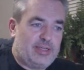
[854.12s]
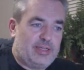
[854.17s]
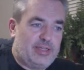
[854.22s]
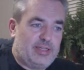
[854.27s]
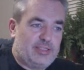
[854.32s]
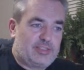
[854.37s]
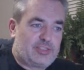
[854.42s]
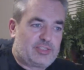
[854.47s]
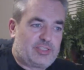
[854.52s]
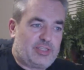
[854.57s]

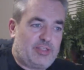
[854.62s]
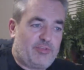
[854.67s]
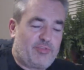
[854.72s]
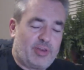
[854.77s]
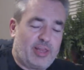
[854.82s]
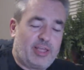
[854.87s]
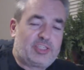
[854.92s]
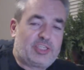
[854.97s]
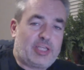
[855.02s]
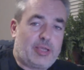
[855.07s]
if
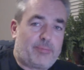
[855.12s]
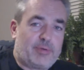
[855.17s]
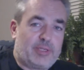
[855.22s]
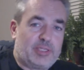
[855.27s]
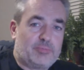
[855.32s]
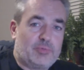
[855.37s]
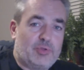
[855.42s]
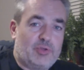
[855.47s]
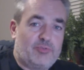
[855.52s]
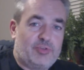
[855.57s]
you like
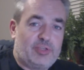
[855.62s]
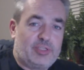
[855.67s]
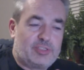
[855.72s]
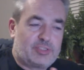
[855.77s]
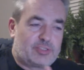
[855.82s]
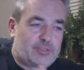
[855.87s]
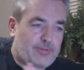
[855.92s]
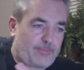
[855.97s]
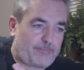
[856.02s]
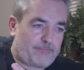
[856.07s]
Japanese
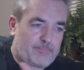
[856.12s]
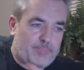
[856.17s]
movies,